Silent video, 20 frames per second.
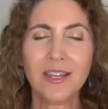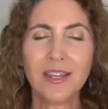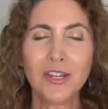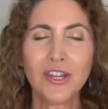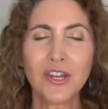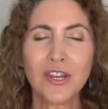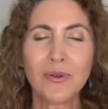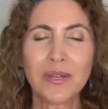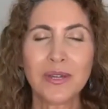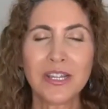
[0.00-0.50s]

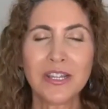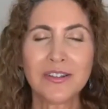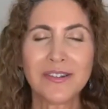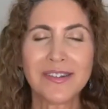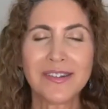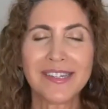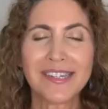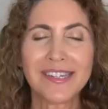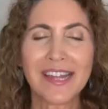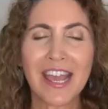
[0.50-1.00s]
knowing
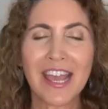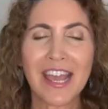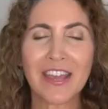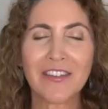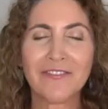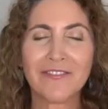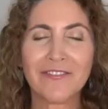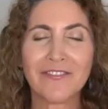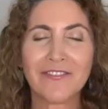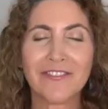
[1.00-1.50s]
you're
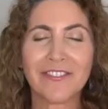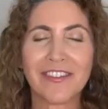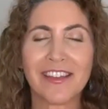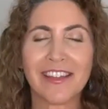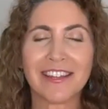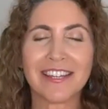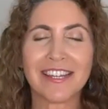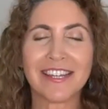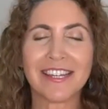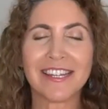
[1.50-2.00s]
safe
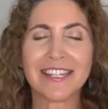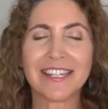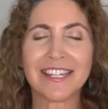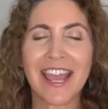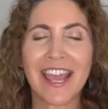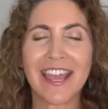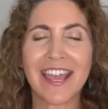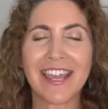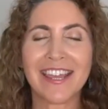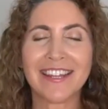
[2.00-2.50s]
and
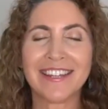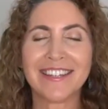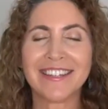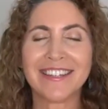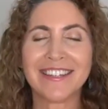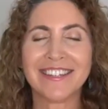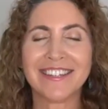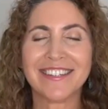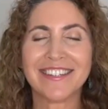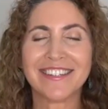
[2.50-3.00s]

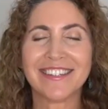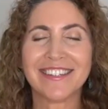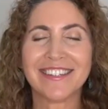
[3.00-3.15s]
contained